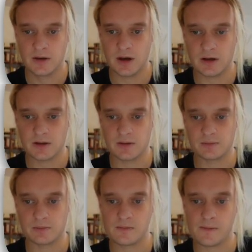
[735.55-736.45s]

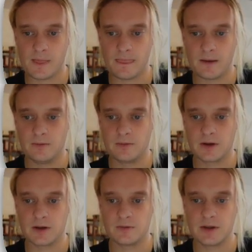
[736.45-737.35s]
We're
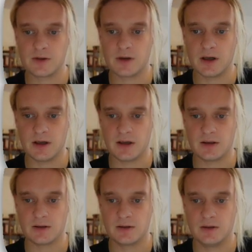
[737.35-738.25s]
going to retry,
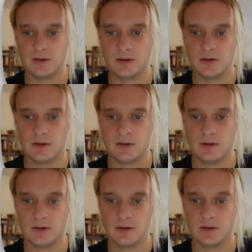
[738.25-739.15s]

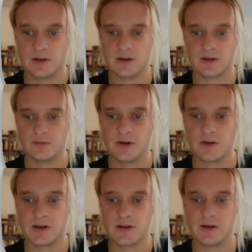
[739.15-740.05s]
set some
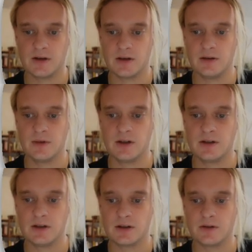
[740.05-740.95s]
retries here. Image
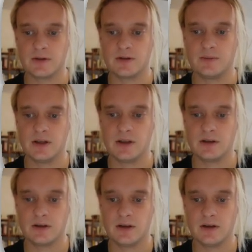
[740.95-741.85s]
is going to be
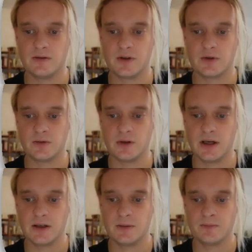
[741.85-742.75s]
the individual
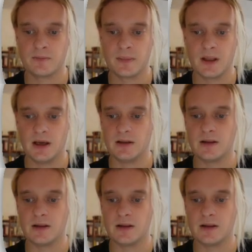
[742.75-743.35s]
item, and then the